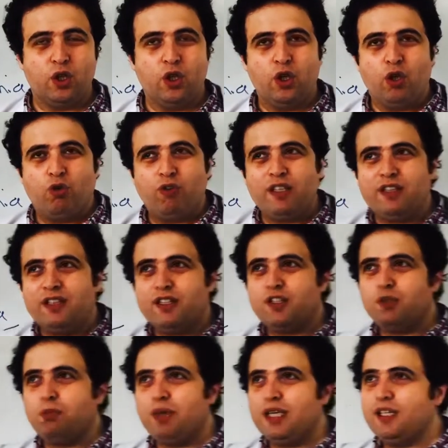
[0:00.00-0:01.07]
What does it
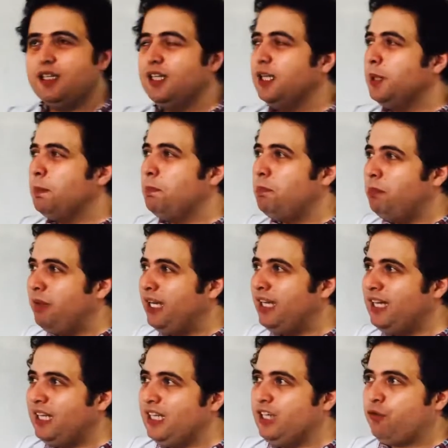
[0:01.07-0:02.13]
mean?
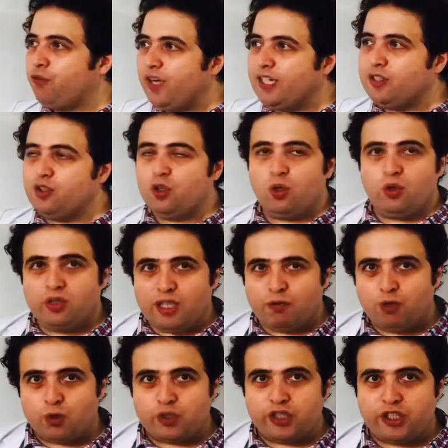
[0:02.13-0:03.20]
Meaning if I don't have
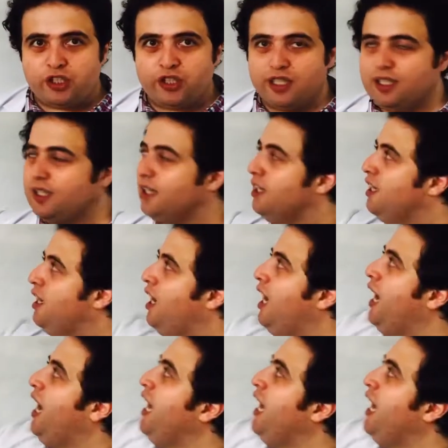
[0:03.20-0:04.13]
oxygen, I